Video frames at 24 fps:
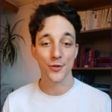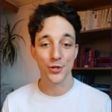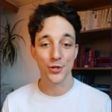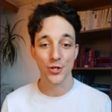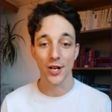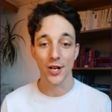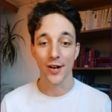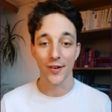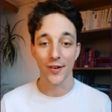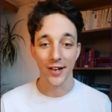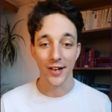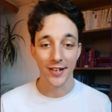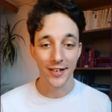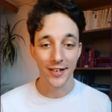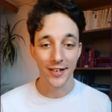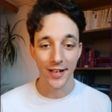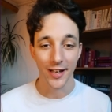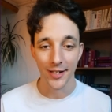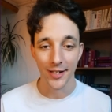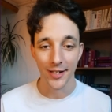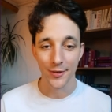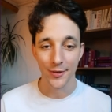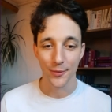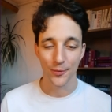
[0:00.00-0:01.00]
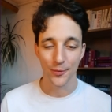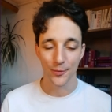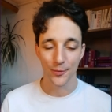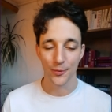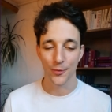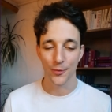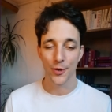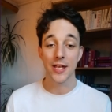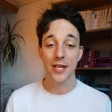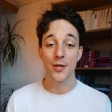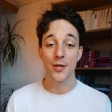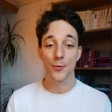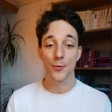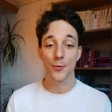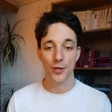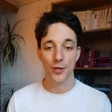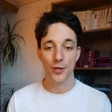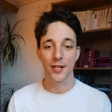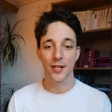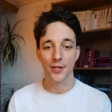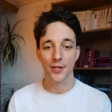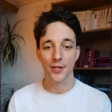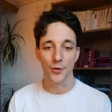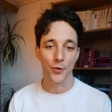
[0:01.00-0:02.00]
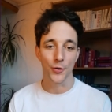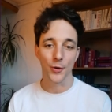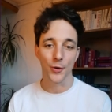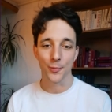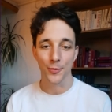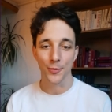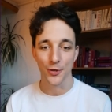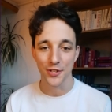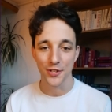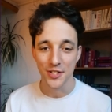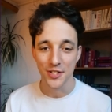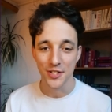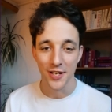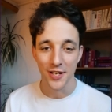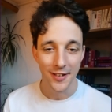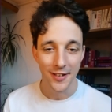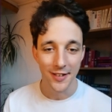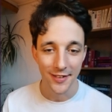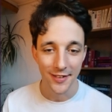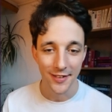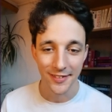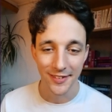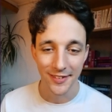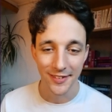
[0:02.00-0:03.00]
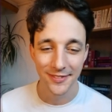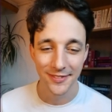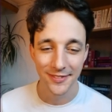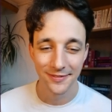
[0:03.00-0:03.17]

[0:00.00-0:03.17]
sharing that we really do appreciate it